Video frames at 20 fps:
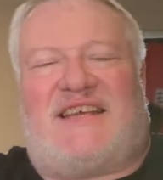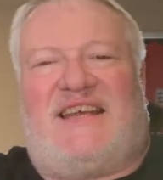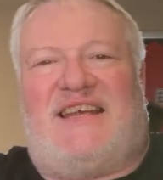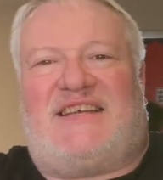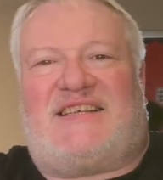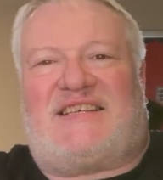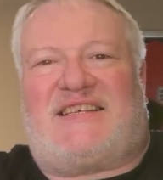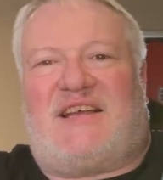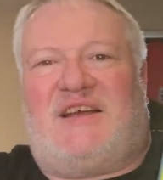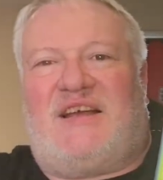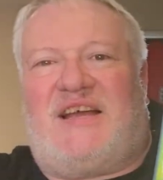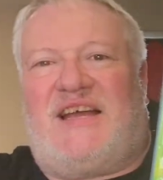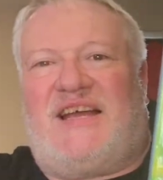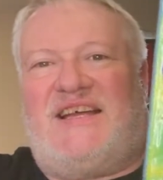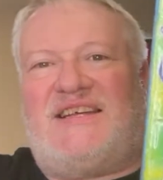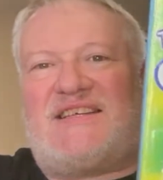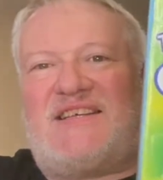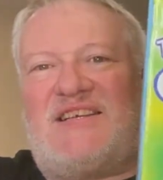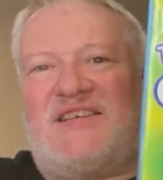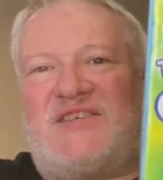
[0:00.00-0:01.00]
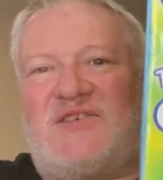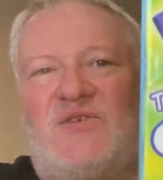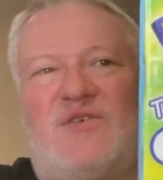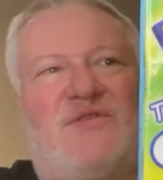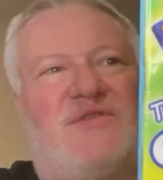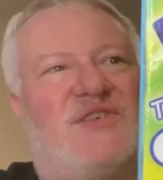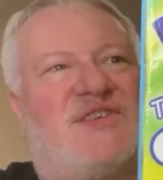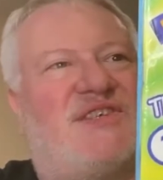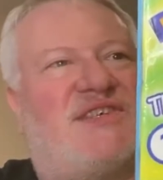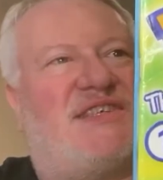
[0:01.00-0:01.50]
It's a sort
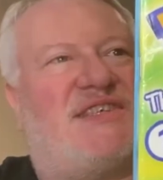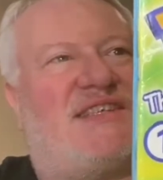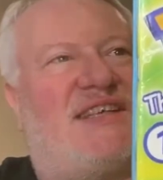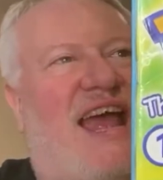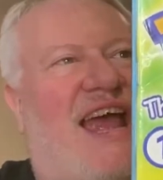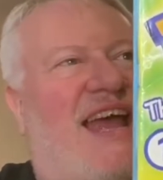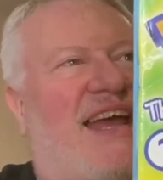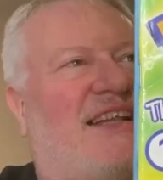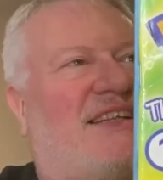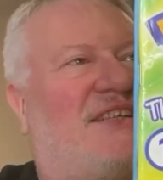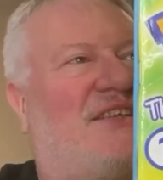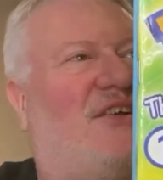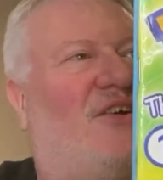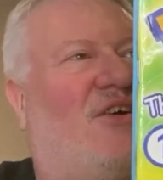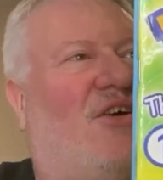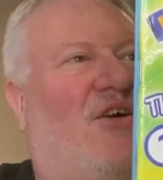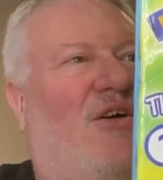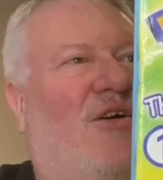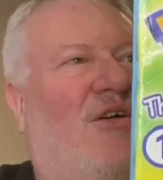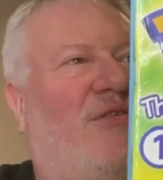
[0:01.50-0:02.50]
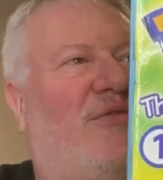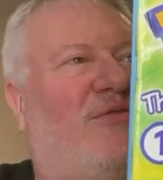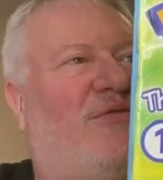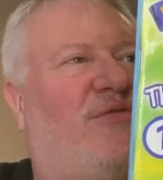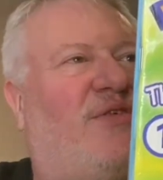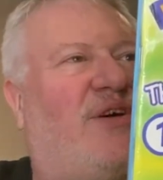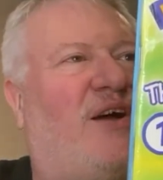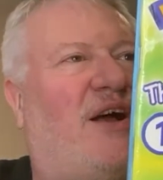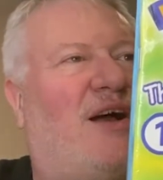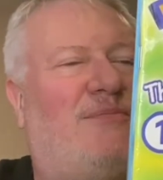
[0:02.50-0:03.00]
of set of
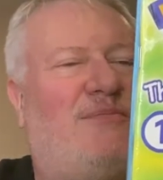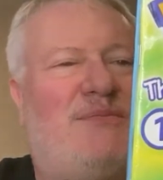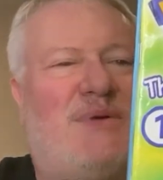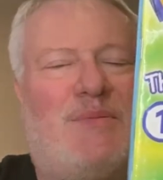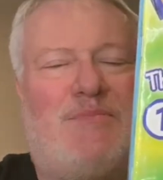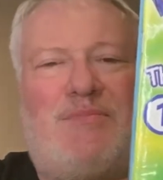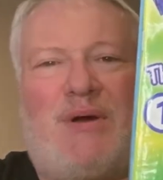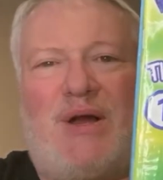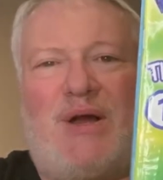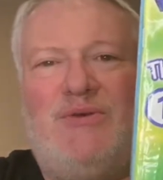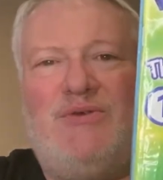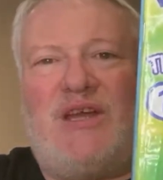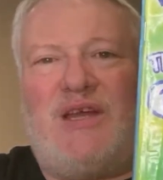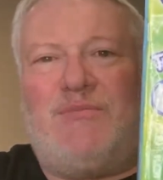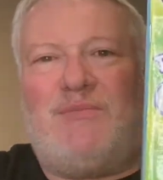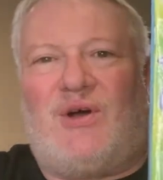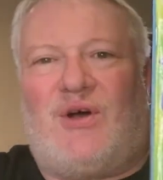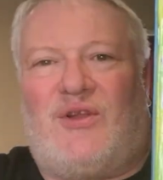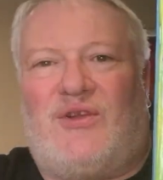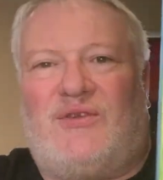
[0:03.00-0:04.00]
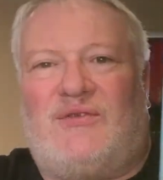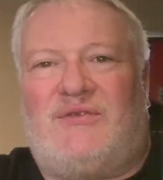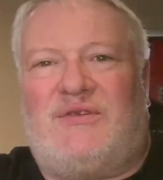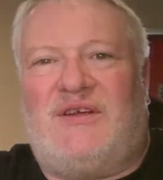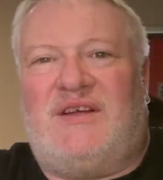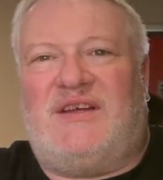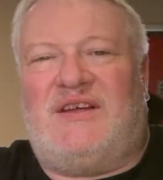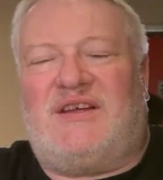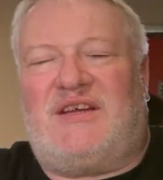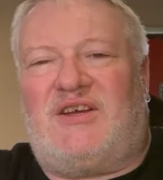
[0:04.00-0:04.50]
Pokemon
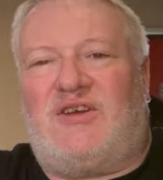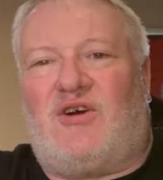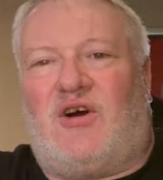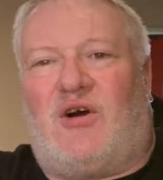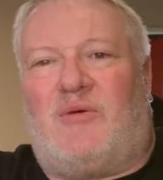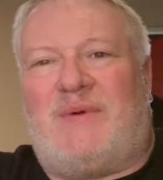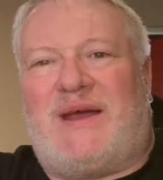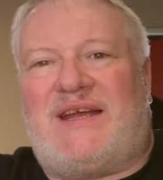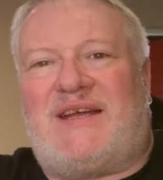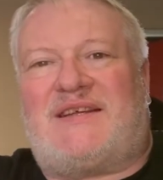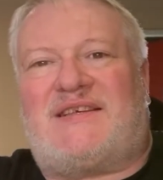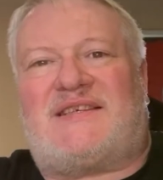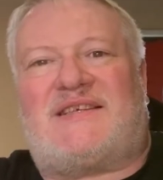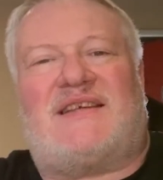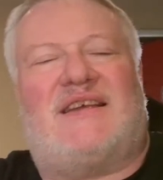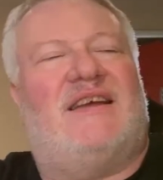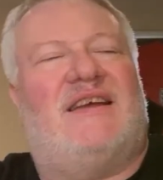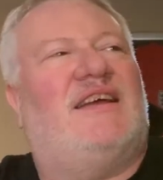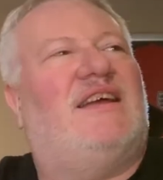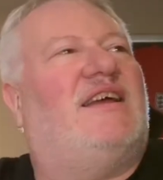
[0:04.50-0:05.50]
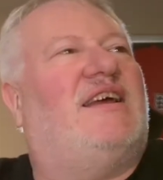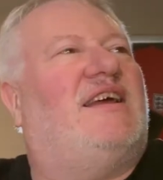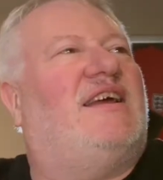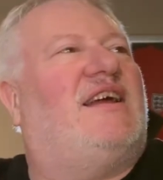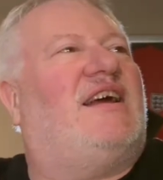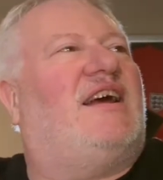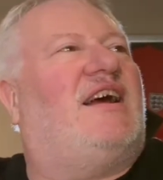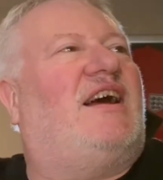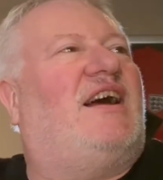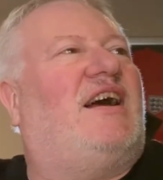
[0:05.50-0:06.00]
comics.
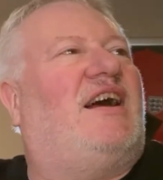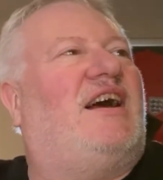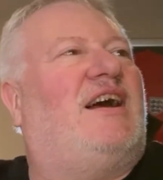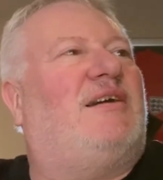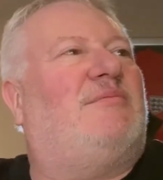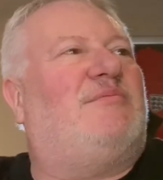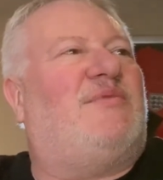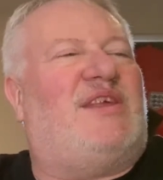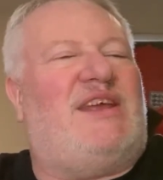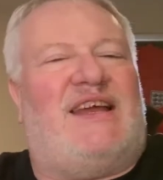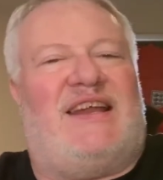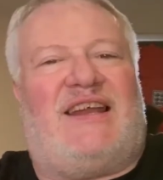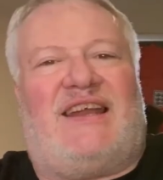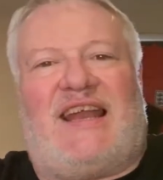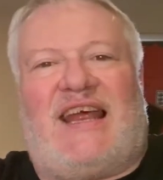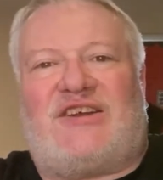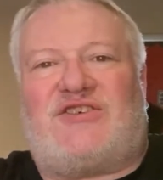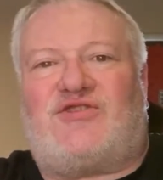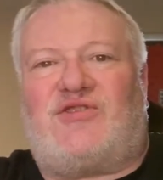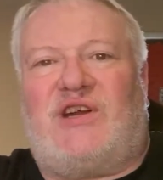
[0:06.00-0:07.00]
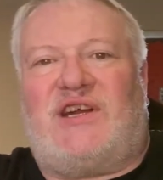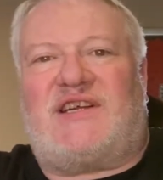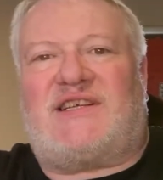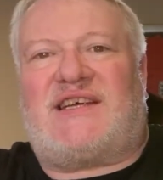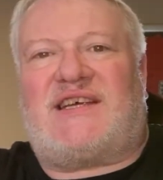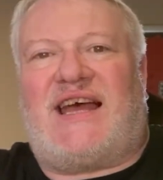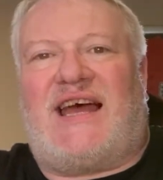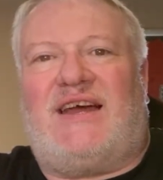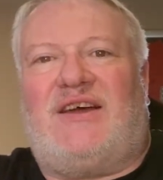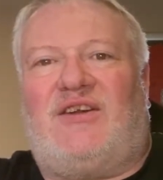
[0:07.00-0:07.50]
The Electric
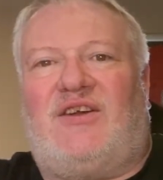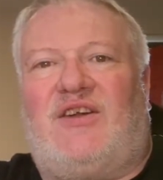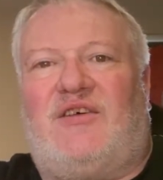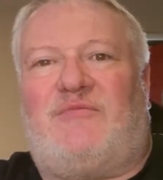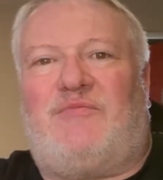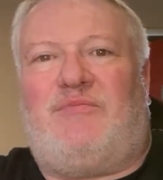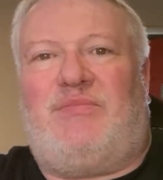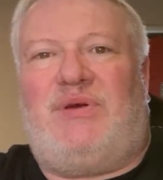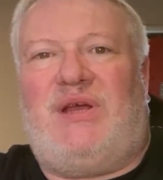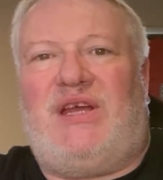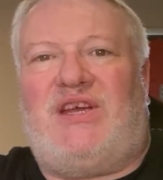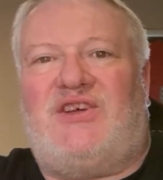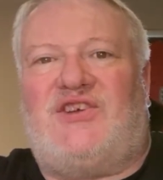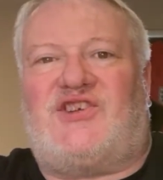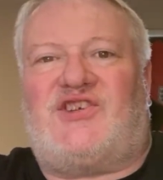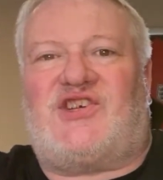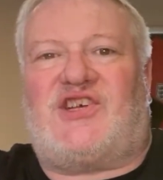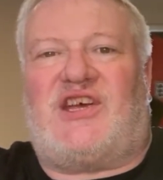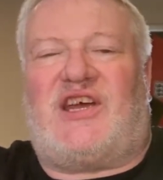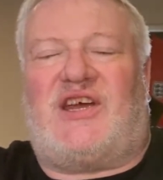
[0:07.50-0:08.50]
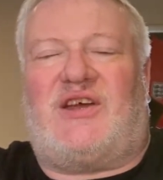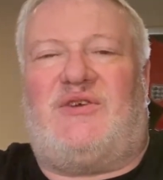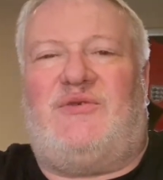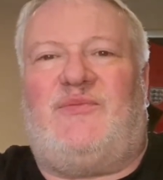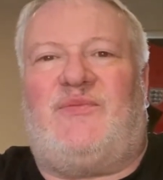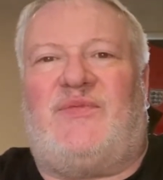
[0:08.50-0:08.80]
Tale of Pikachu.